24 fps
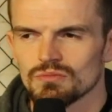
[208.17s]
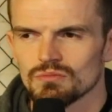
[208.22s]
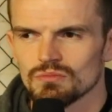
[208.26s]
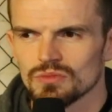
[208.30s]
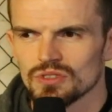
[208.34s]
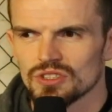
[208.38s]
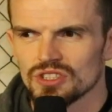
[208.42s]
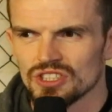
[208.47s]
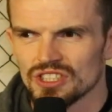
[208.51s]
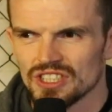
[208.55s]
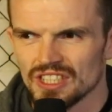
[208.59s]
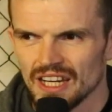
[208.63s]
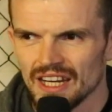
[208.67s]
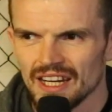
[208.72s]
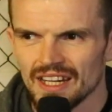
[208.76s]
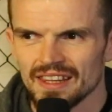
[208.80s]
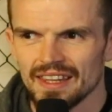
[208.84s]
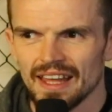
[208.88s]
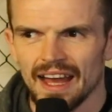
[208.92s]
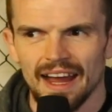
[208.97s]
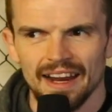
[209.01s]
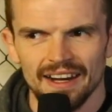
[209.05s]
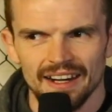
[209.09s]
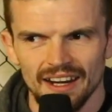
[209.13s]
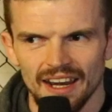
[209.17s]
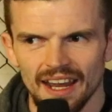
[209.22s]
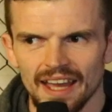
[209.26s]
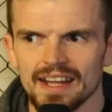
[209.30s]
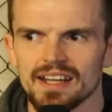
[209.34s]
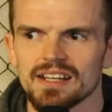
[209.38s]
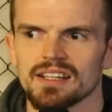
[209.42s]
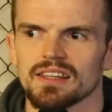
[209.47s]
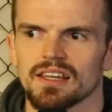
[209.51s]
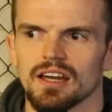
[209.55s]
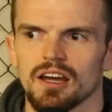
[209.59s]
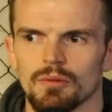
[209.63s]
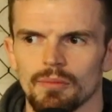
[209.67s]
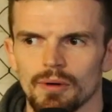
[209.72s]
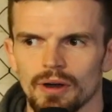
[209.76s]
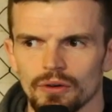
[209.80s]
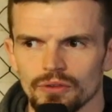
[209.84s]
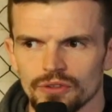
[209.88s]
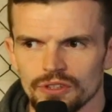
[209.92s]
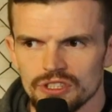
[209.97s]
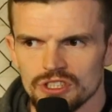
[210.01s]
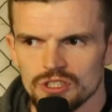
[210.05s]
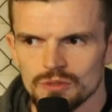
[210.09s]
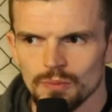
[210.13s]
seen that and liked that
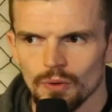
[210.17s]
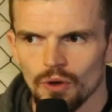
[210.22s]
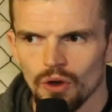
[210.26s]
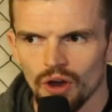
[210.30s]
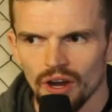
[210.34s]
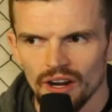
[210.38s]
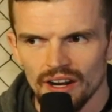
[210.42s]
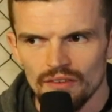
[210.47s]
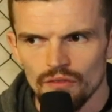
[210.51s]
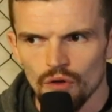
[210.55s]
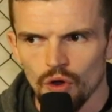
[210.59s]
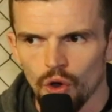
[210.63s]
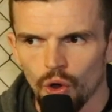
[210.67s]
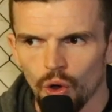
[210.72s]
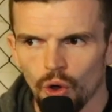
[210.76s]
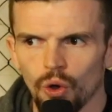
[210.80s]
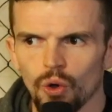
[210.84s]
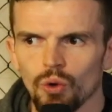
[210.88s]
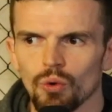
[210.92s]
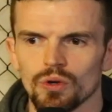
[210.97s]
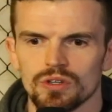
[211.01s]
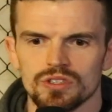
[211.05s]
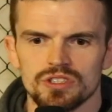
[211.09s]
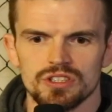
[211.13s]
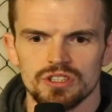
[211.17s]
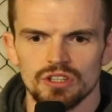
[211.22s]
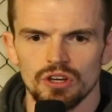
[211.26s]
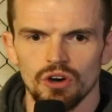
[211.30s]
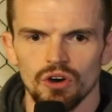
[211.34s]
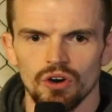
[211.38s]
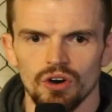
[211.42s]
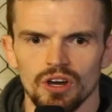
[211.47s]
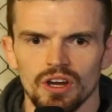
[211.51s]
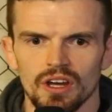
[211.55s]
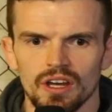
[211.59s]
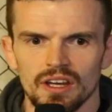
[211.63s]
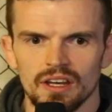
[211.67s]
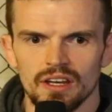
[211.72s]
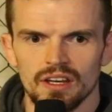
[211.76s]
about this sport, and I've always thought